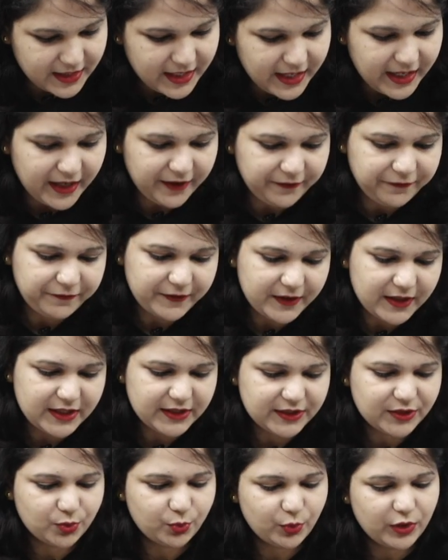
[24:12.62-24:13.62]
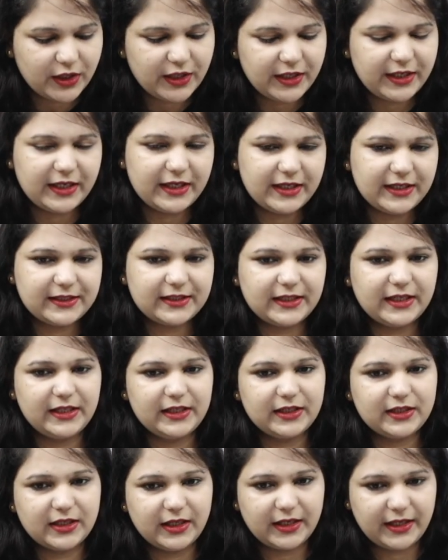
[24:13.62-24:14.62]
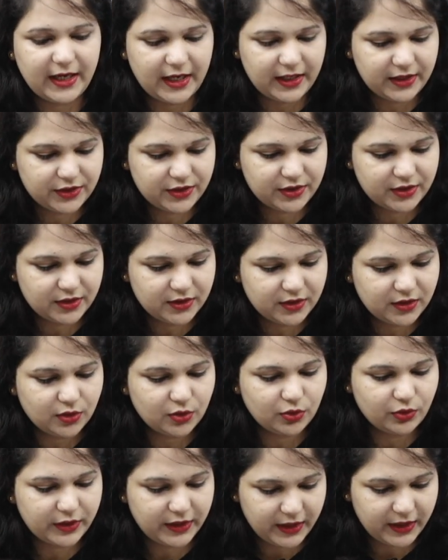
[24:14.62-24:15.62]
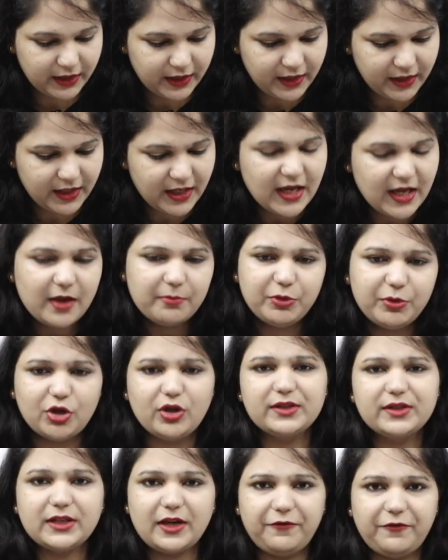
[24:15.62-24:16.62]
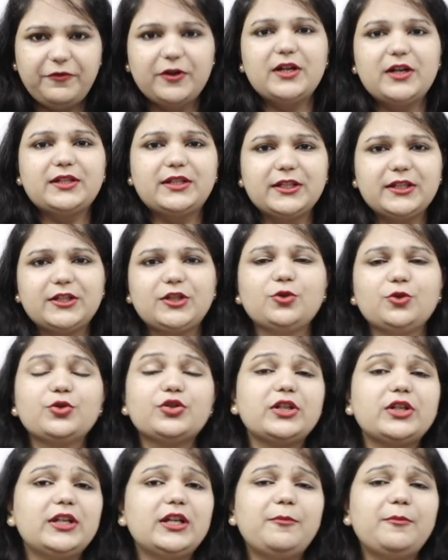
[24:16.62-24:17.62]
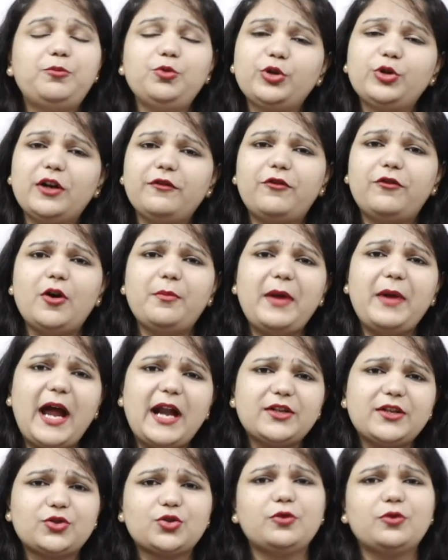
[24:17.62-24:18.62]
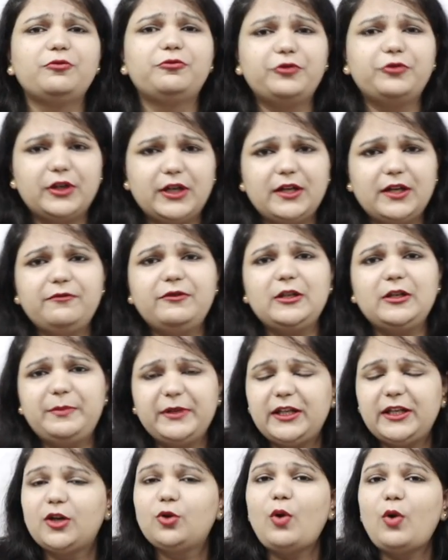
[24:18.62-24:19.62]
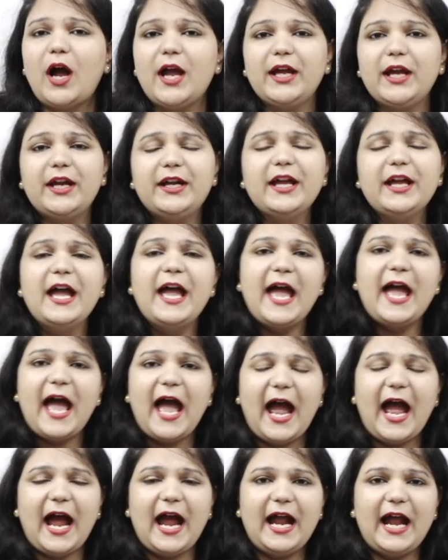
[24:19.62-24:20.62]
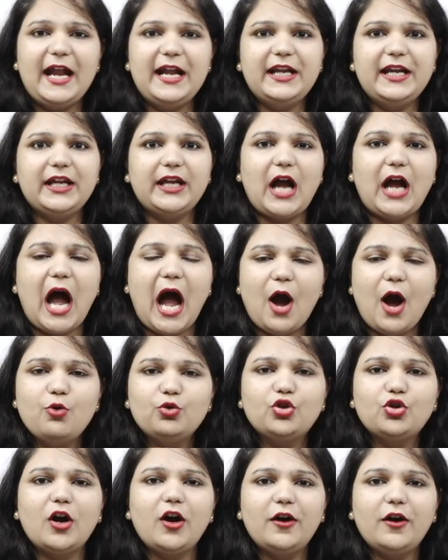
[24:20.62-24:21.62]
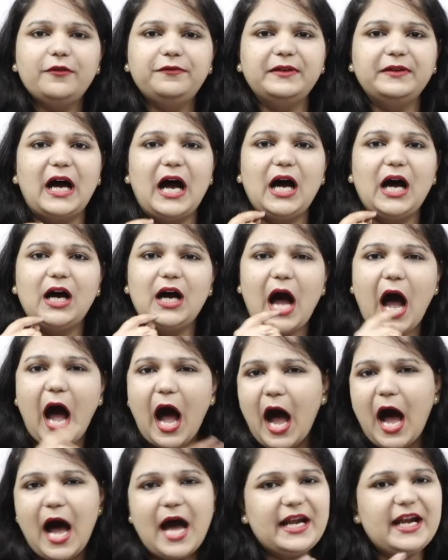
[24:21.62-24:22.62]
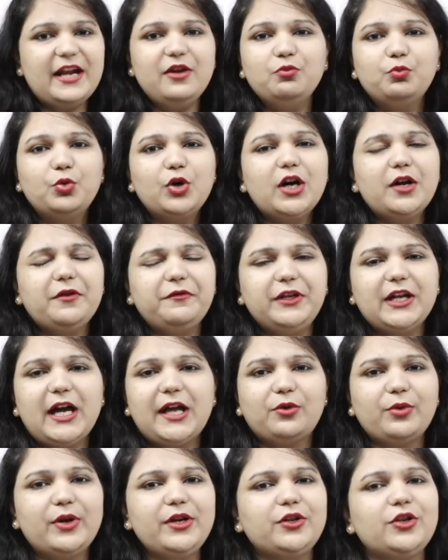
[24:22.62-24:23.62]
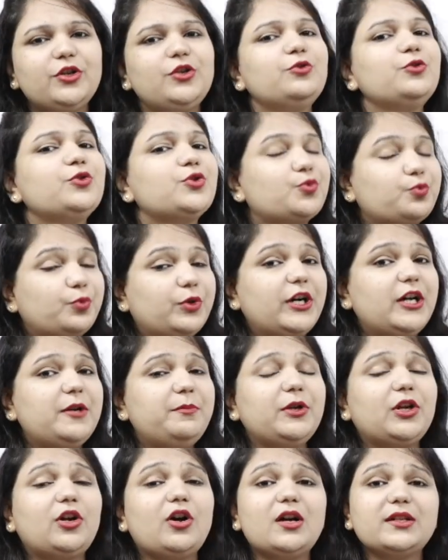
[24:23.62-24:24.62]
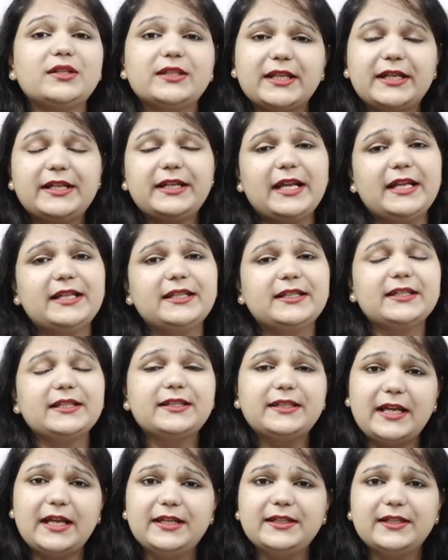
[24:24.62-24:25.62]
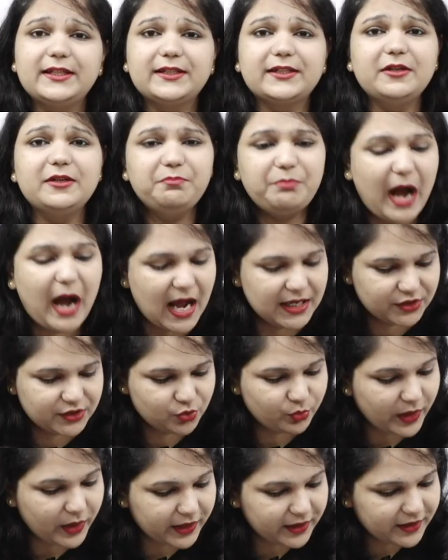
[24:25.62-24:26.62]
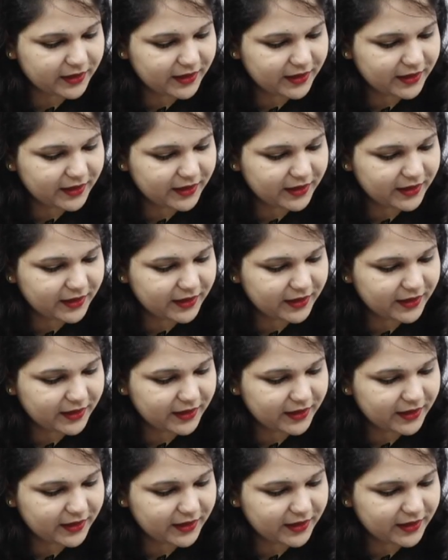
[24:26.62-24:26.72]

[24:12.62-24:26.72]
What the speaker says: Efforts were is correct. Okay, because efforts is used in a plural format, so were will be required, and out of are and were we are going to use were because the sentence's tense is in past one.